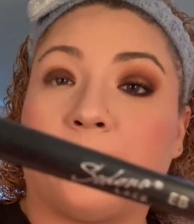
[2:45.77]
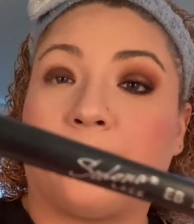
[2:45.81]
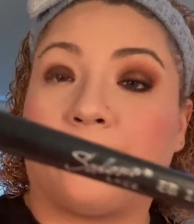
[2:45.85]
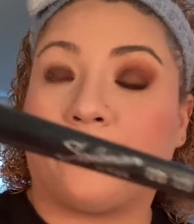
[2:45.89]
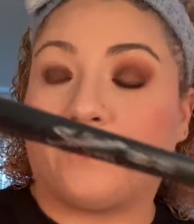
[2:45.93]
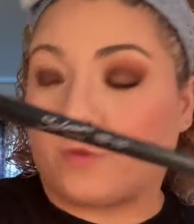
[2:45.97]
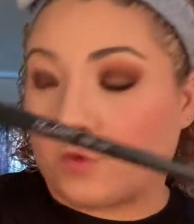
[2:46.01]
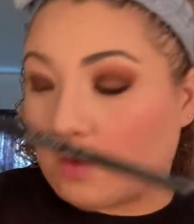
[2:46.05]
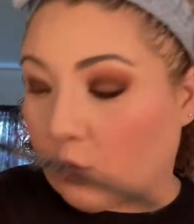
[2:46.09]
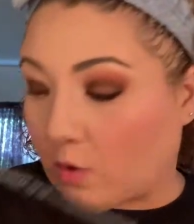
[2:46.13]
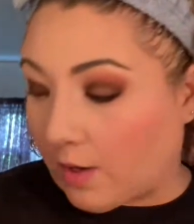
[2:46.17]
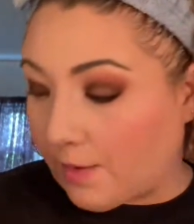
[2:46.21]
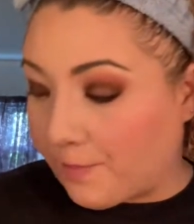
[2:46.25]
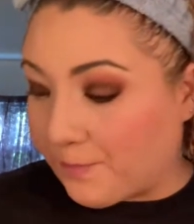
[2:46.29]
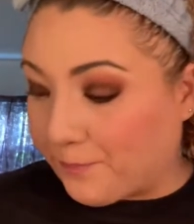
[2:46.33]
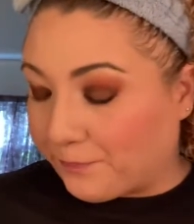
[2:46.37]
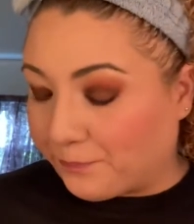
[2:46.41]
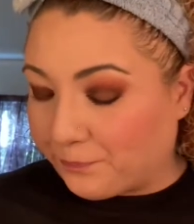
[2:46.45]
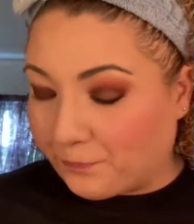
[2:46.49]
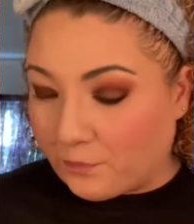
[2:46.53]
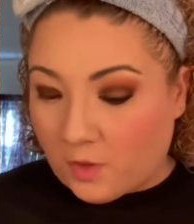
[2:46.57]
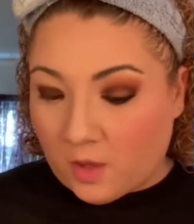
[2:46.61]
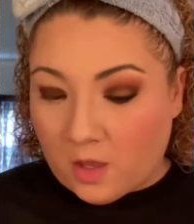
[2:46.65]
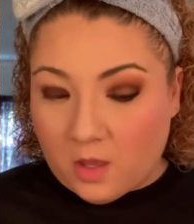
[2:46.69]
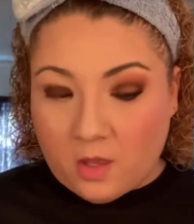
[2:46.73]
Okay,
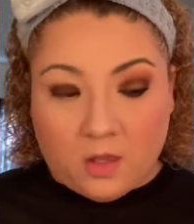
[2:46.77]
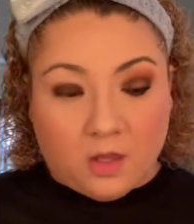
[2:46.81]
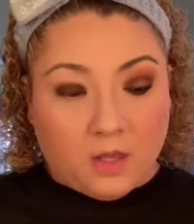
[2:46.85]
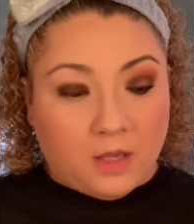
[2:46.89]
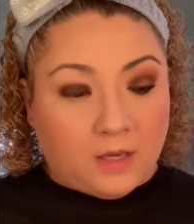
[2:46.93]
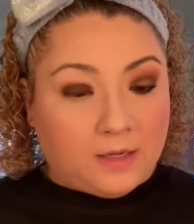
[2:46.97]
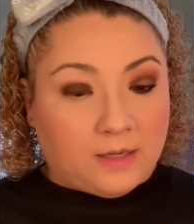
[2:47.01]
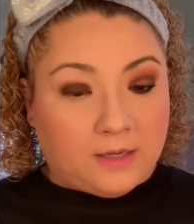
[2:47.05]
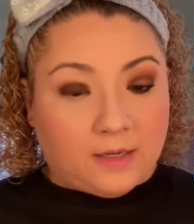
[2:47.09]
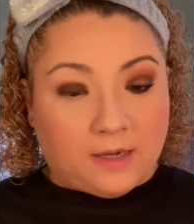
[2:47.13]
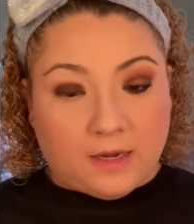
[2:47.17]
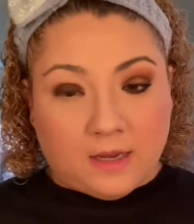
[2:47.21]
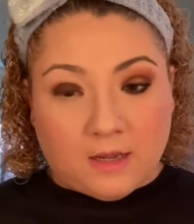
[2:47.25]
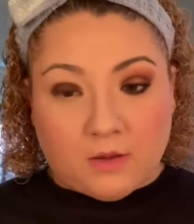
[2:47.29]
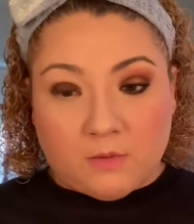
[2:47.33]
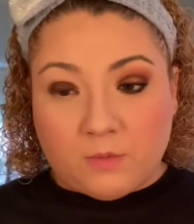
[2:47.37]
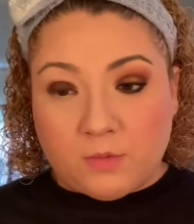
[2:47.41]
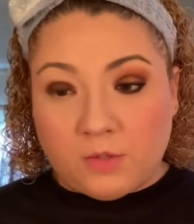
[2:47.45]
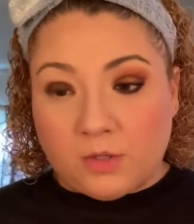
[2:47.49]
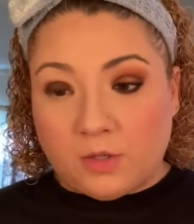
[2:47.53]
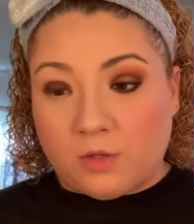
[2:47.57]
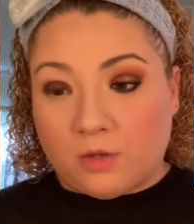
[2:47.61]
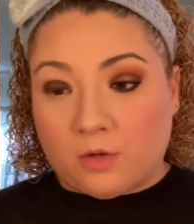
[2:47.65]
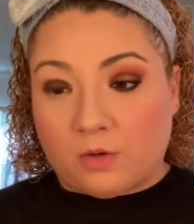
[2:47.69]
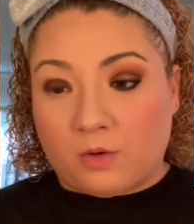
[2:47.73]
now I'm
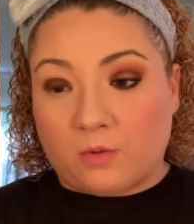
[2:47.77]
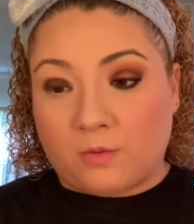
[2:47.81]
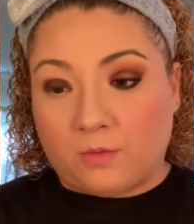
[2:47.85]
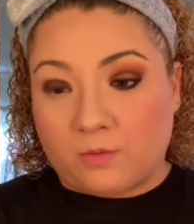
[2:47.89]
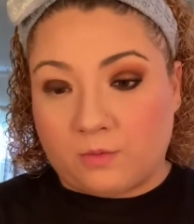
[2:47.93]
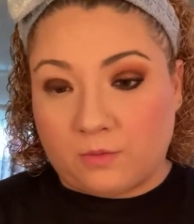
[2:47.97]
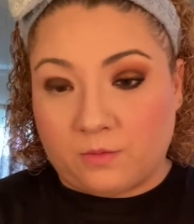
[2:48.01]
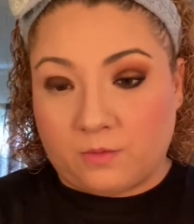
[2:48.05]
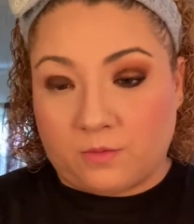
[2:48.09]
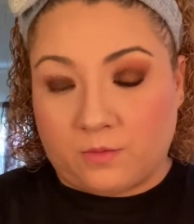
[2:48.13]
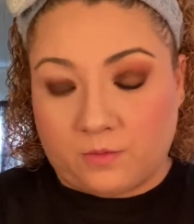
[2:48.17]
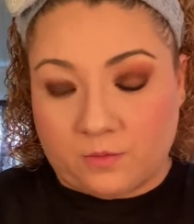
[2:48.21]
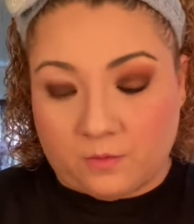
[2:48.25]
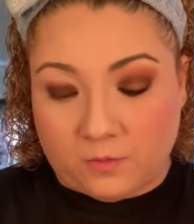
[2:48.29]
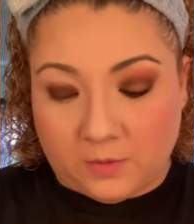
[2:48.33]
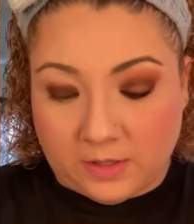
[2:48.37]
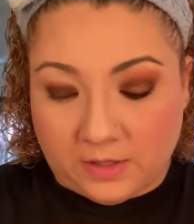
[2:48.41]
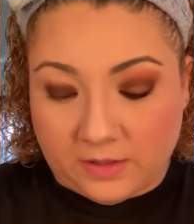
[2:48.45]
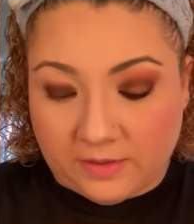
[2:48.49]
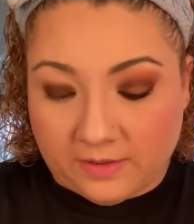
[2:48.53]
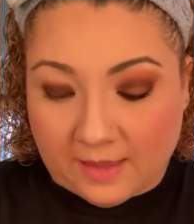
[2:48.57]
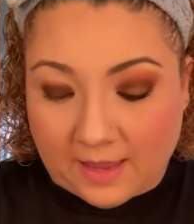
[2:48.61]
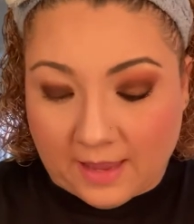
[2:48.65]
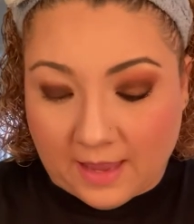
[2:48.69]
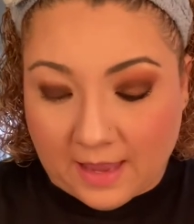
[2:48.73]
gonna go
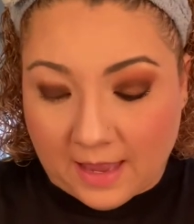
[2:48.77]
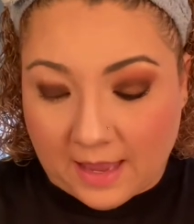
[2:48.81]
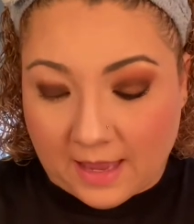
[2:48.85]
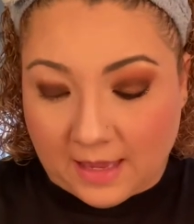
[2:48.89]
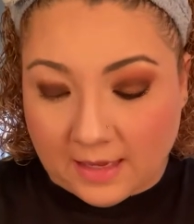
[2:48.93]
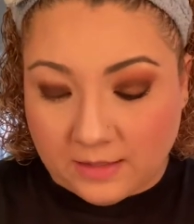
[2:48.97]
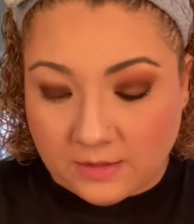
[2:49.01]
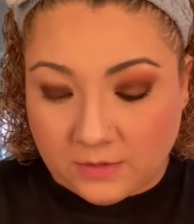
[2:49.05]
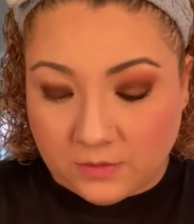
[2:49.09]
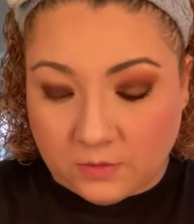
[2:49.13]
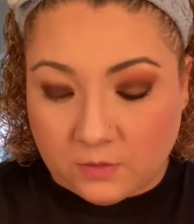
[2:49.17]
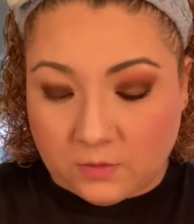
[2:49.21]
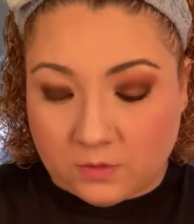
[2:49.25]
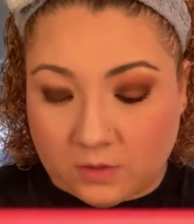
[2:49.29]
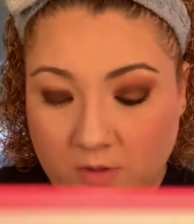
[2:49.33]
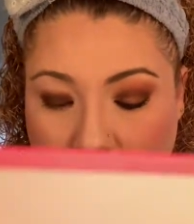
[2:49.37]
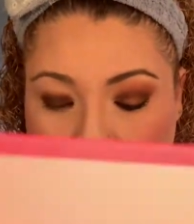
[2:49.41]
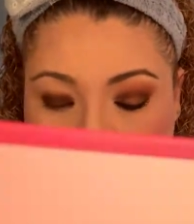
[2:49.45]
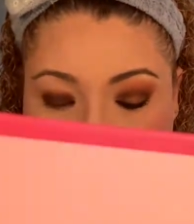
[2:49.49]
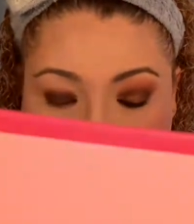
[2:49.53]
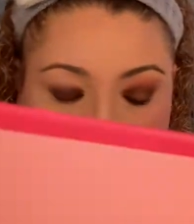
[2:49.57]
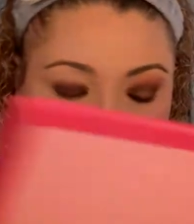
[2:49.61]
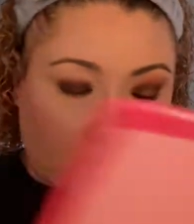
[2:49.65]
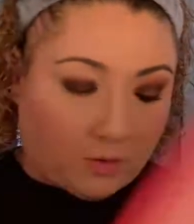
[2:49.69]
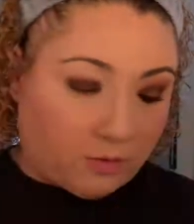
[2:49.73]
with that High Dude
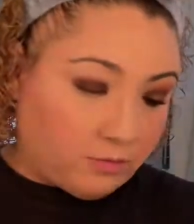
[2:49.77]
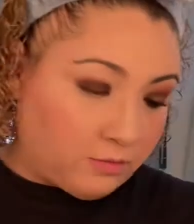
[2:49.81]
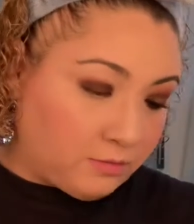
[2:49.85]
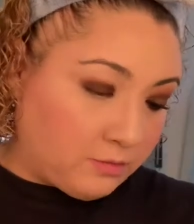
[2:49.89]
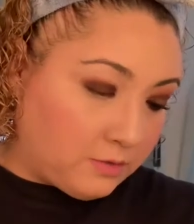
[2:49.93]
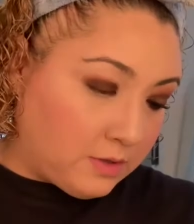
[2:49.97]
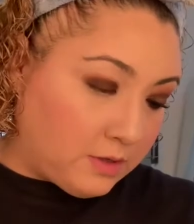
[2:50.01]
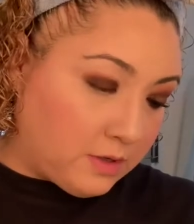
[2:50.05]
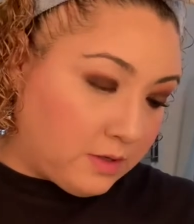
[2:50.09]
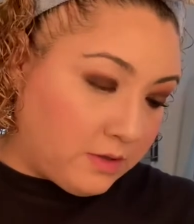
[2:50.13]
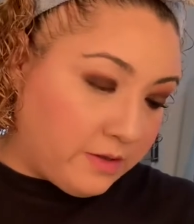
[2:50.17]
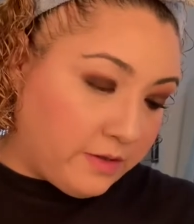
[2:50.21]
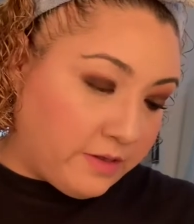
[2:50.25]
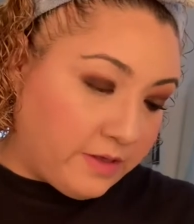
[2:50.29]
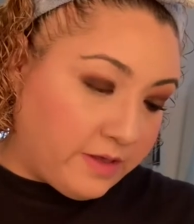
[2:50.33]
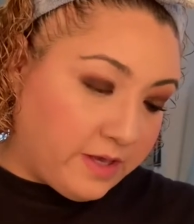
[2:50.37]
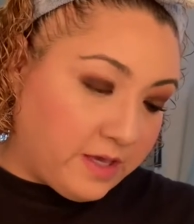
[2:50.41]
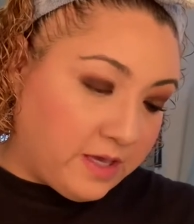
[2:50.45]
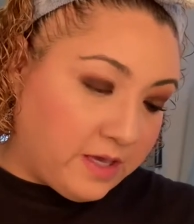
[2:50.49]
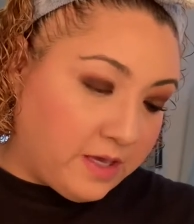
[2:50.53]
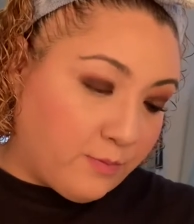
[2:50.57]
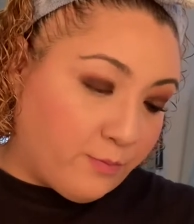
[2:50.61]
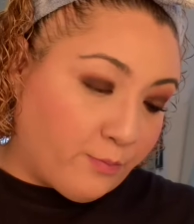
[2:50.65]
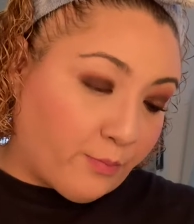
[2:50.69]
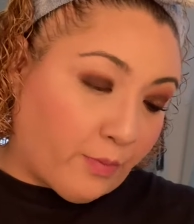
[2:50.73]
of
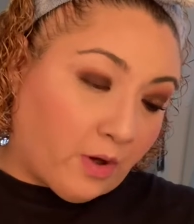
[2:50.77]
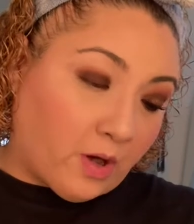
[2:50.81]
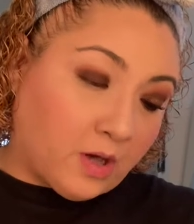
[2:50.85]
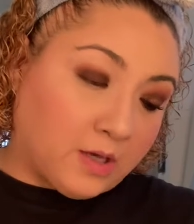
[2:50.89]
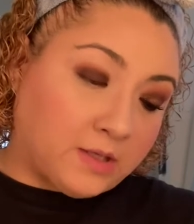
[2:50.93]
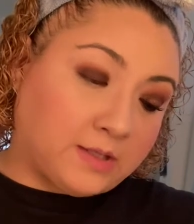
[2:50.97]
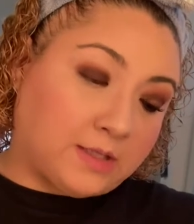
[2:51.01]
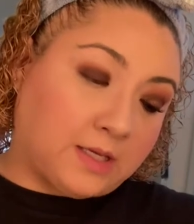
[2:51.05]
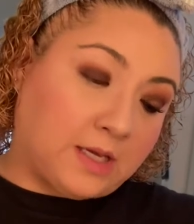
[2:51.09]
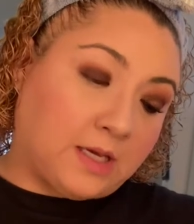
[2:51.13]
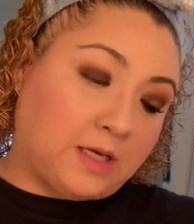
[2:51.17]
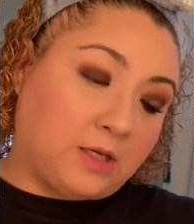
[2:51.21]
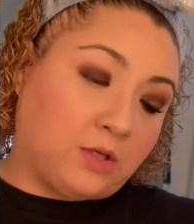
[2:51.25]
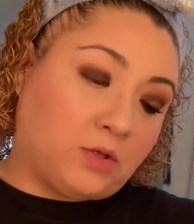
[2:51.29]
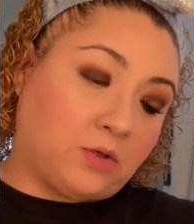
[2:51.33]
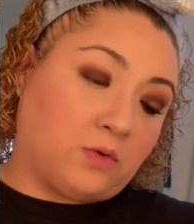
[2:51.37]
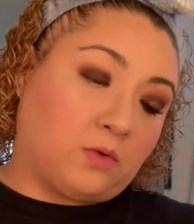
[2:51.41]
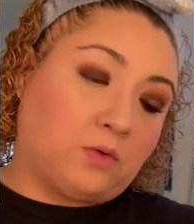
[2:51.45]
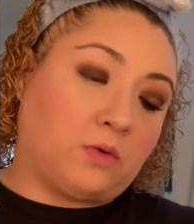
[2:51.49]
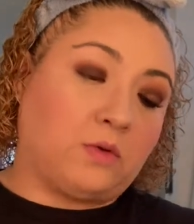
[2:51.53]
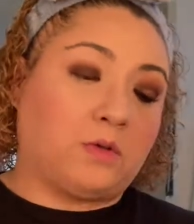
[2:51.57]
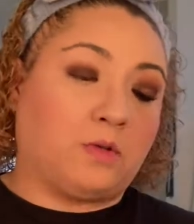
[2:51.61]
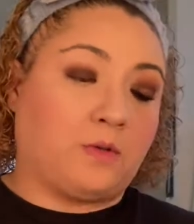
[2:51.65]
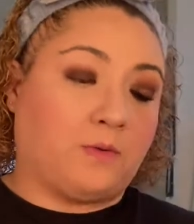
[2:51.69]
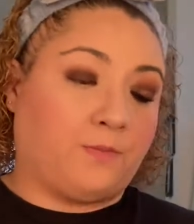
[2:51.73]
the Boss
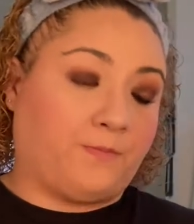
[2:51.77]
Angels.